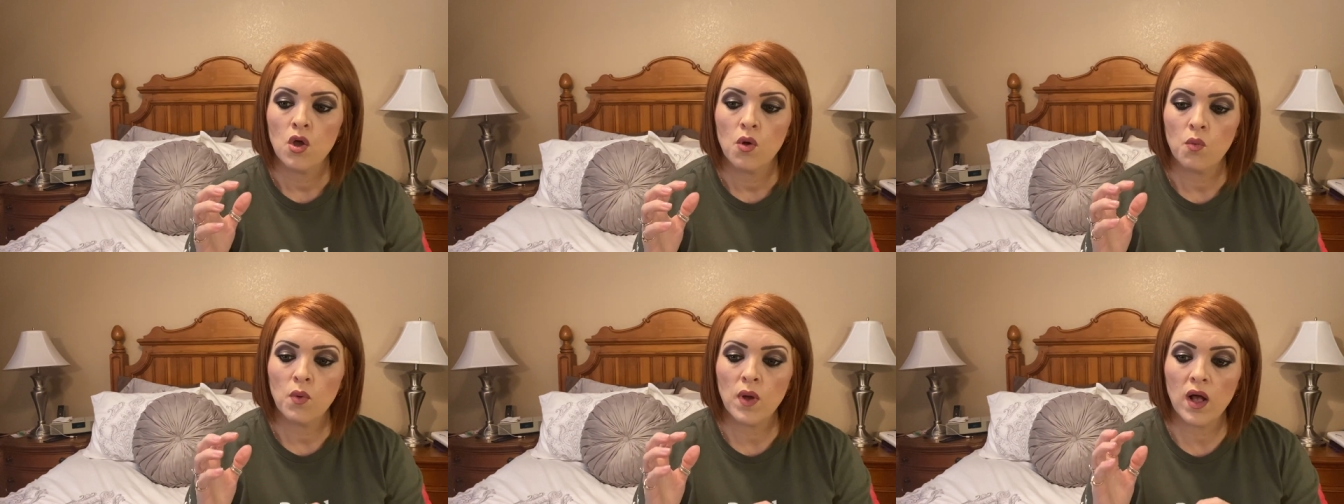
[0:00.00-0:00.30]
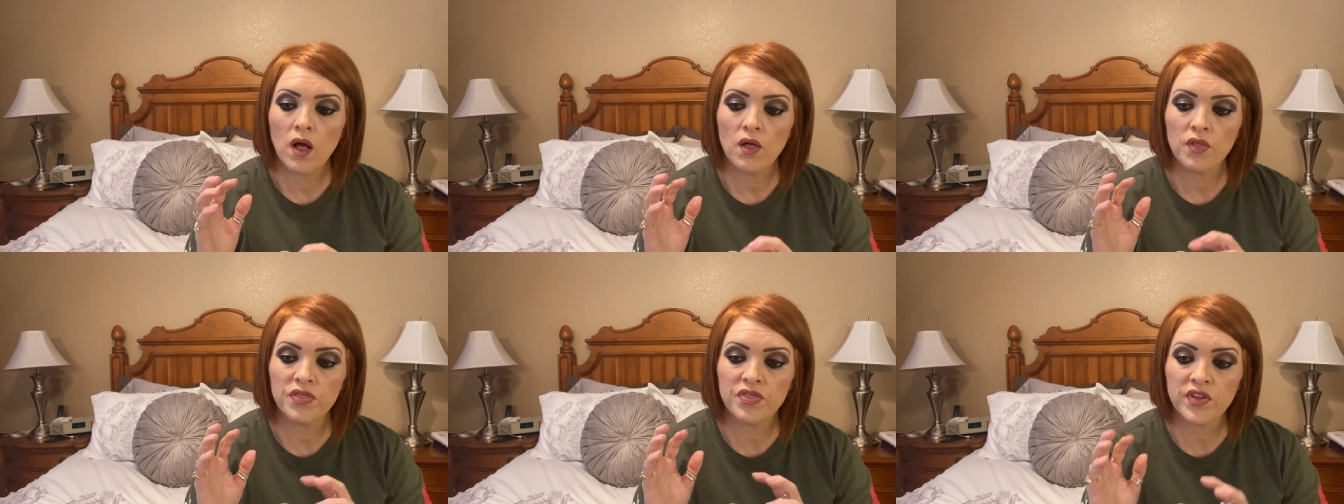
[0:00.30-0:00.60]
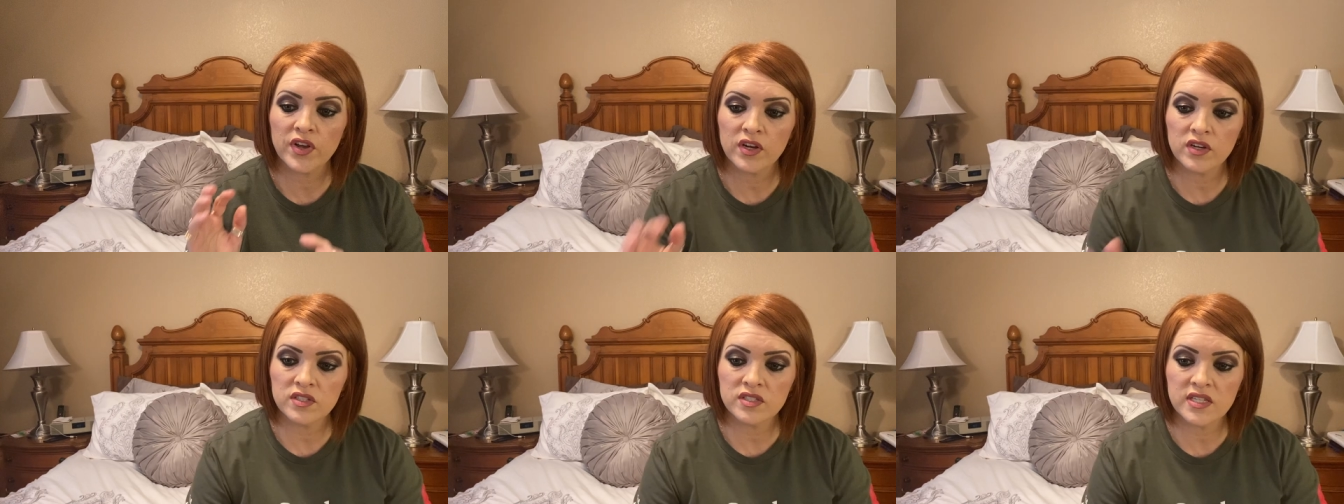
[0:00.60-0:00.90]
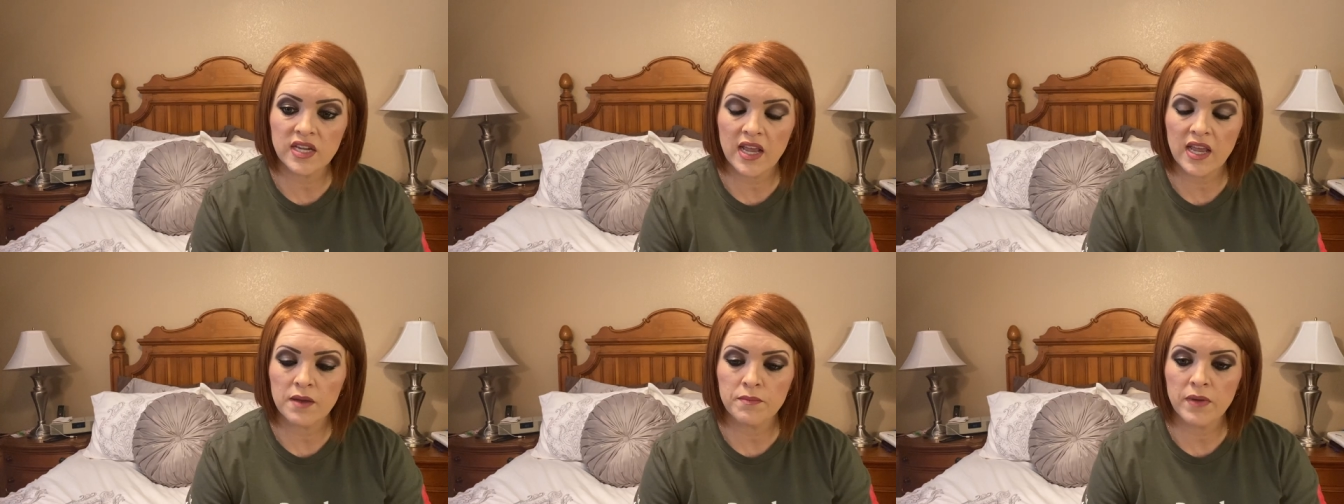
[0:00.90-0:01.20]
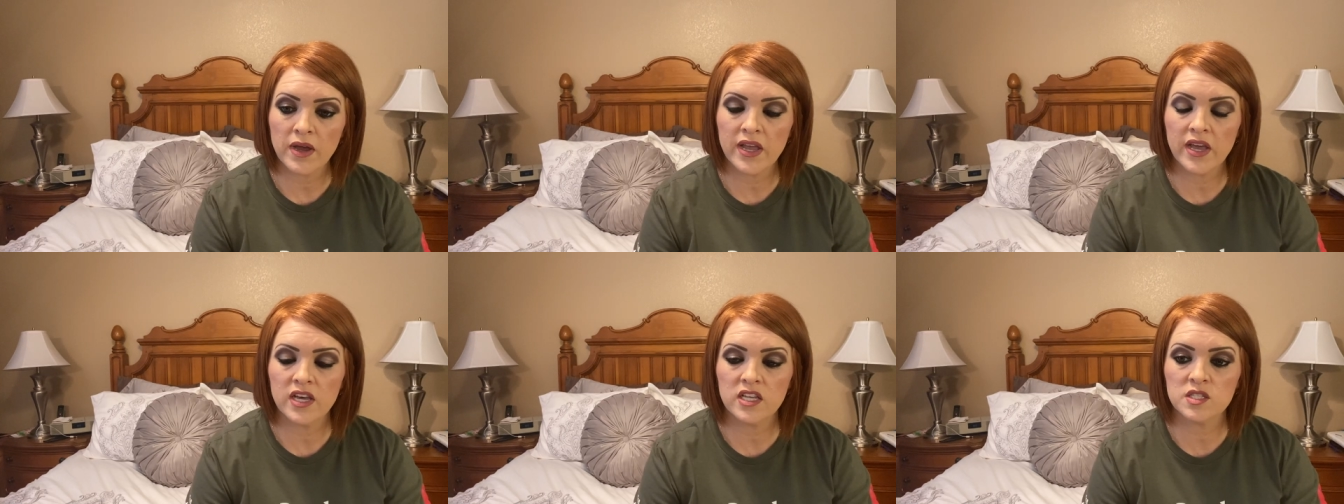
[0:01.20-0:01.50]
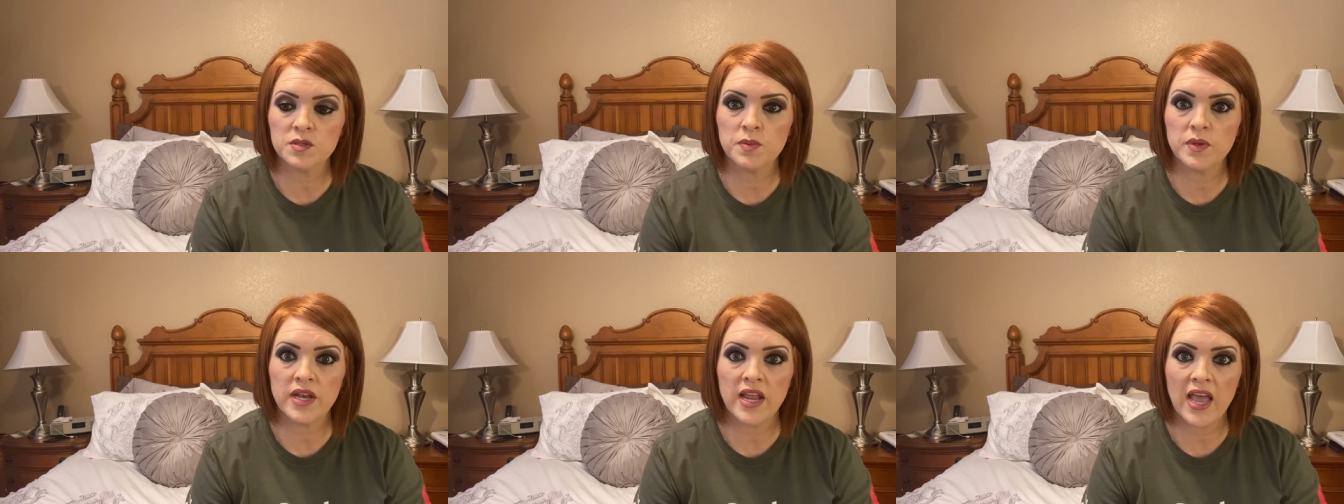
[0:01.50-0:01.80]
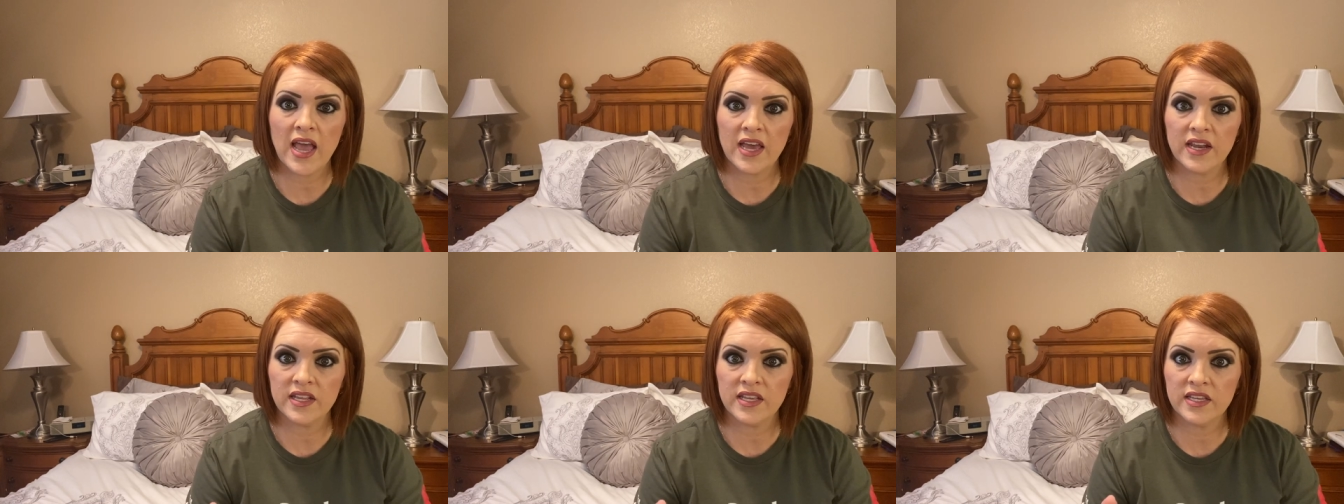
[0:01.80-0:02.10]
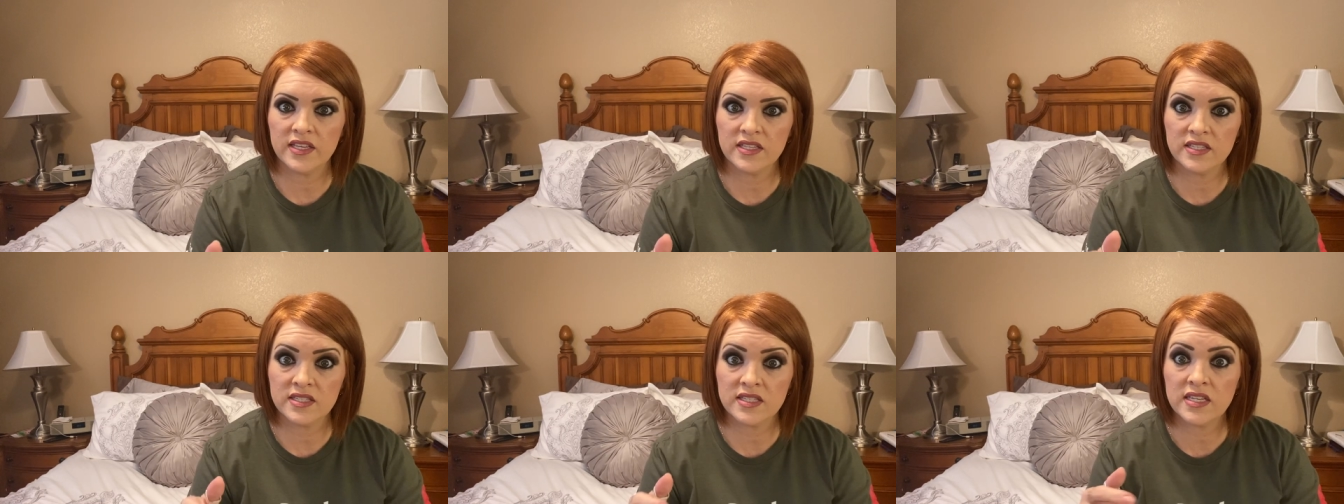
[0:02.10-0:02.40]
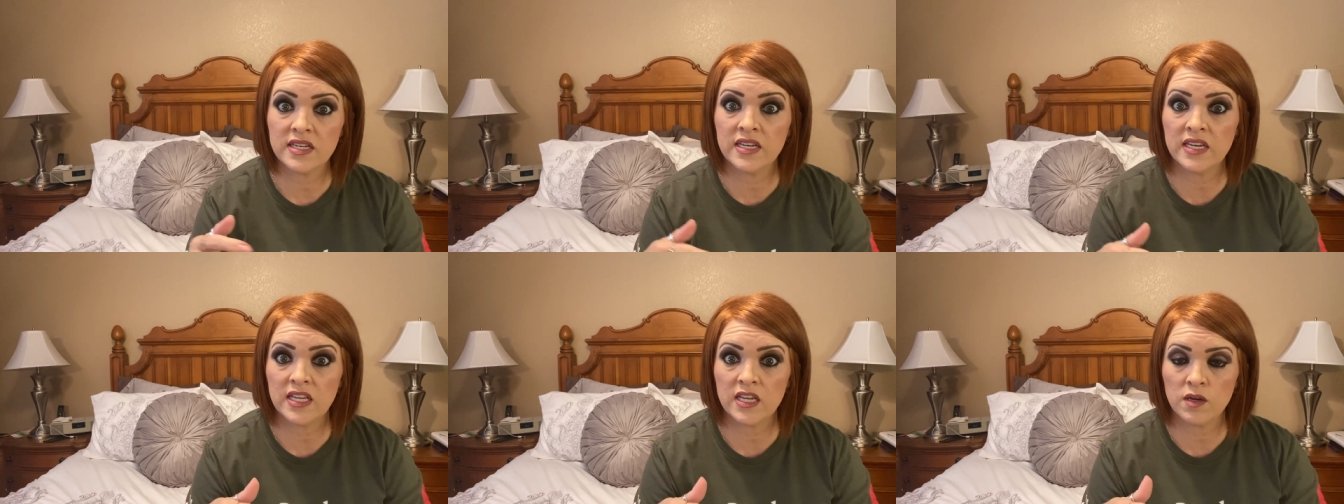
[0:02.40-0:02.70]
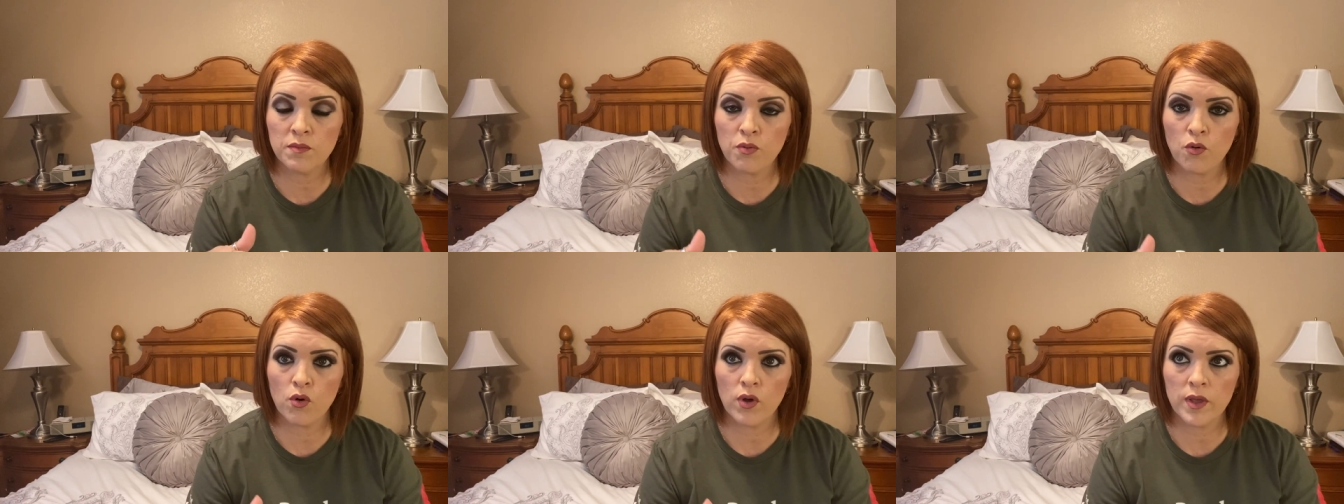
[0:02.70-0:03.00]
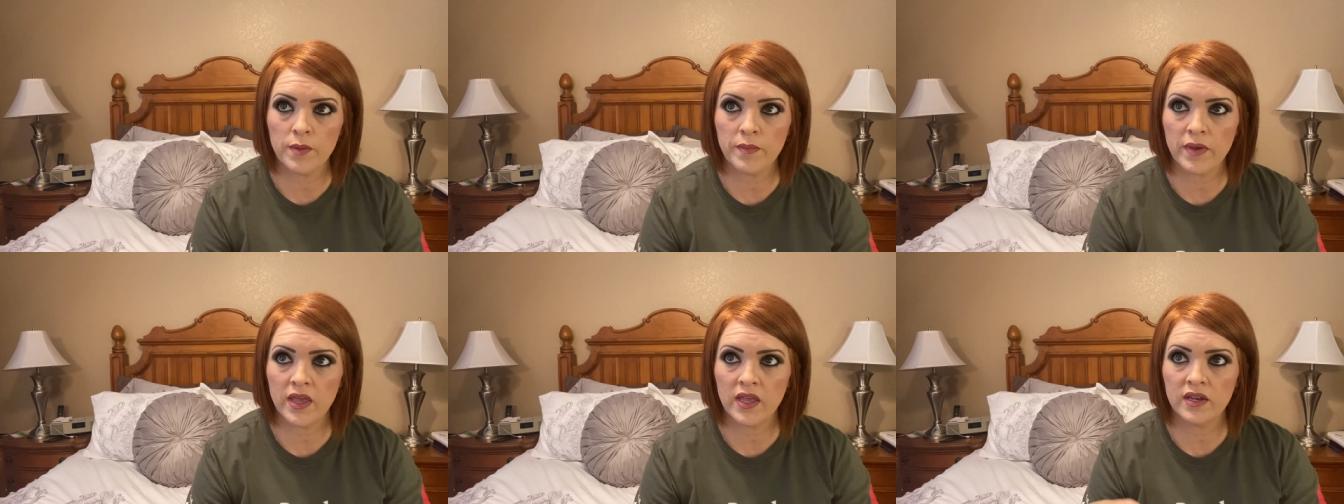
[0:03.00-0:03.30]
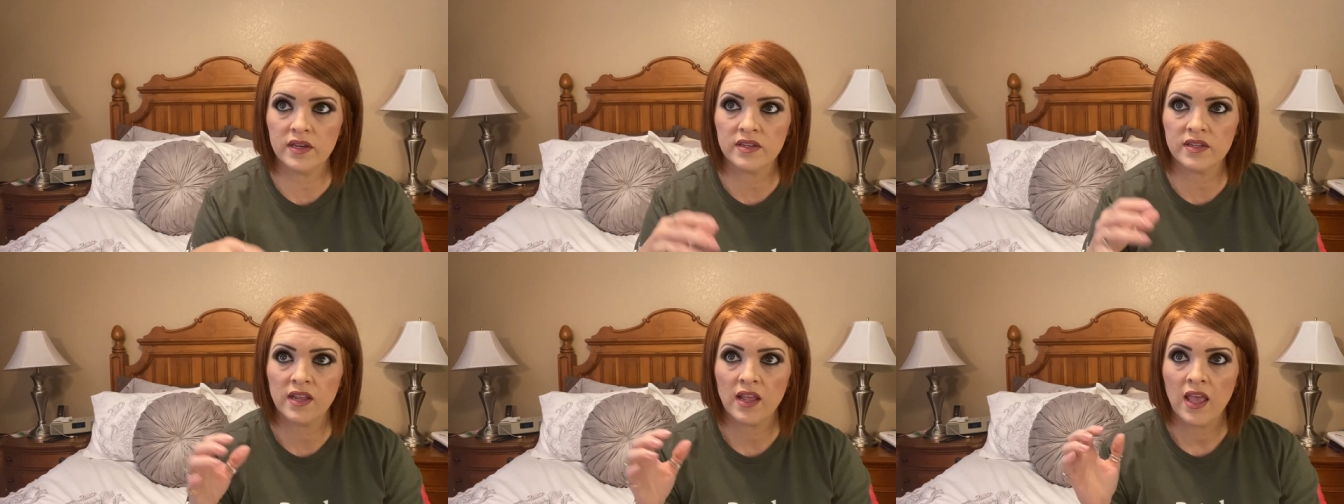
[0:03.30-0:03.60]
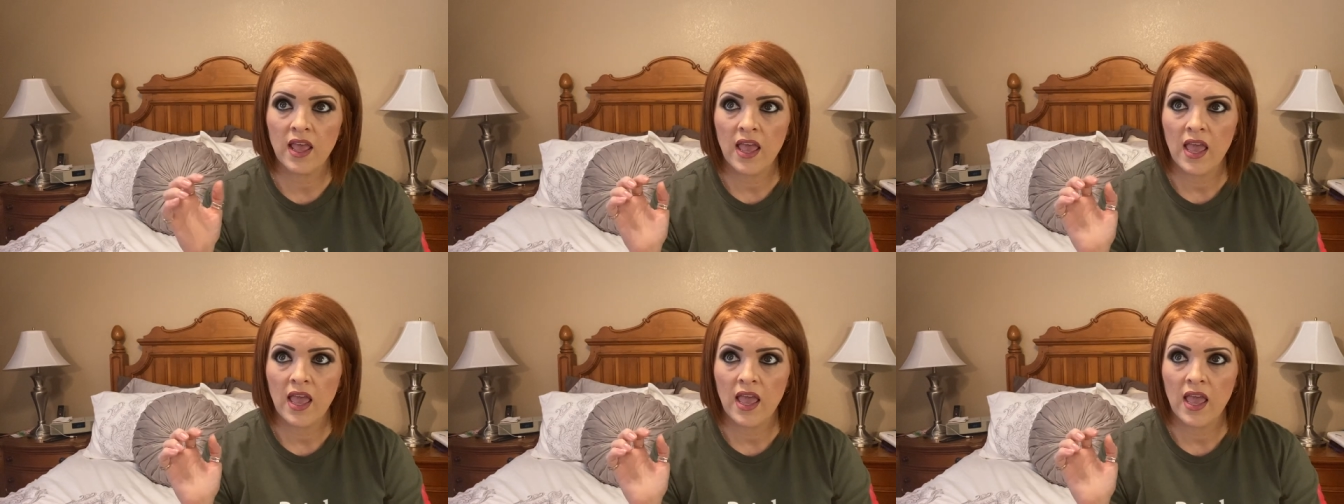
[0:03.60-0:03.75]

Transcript: well, Thursday, my husband had his knee appointment,